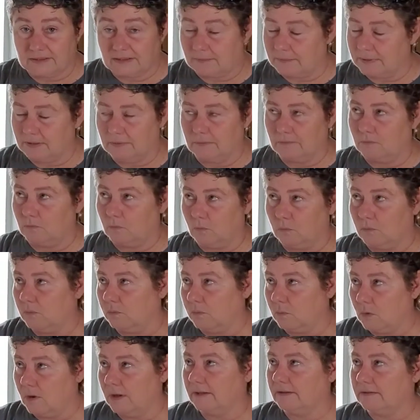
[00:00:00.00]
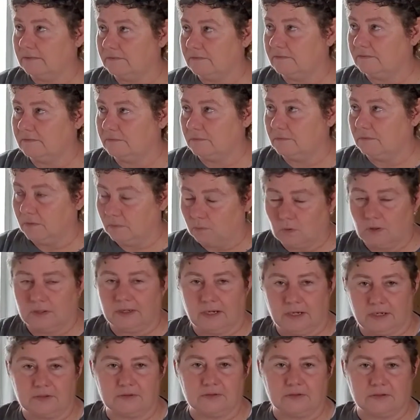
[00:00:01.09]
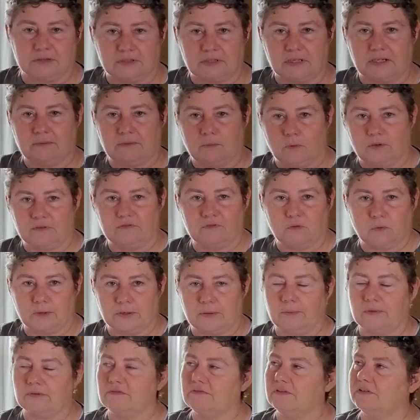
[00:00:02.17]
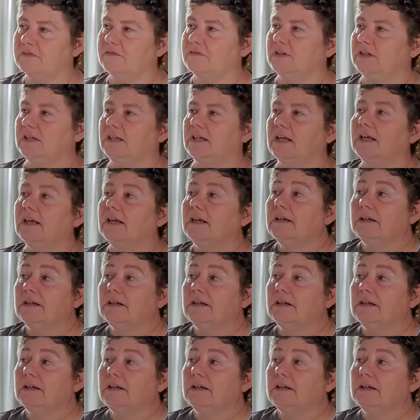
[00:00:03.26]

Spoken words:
I mean, 100s, like 140, 150.